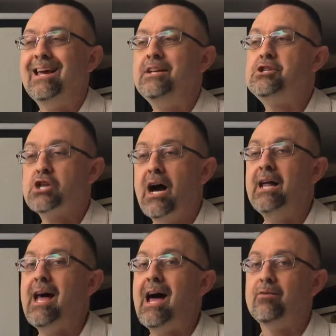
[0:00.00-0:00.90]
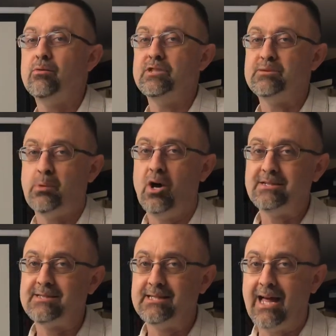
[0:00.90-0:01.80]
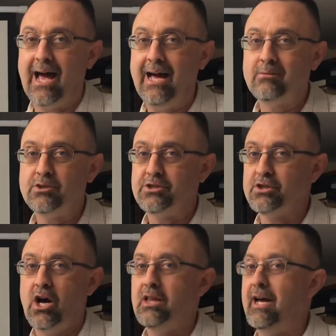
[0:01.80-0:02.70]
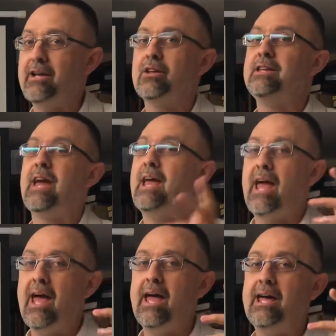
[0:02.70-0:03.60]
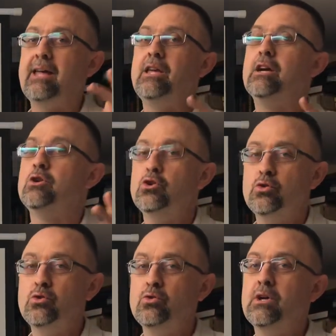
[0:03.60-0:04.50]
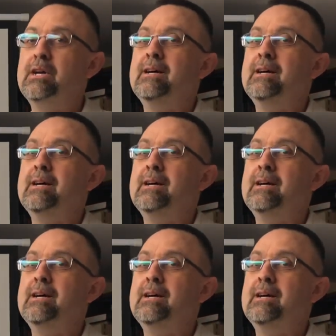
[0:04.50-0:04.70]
and China have a response to that, which is not like yay hey yahoo,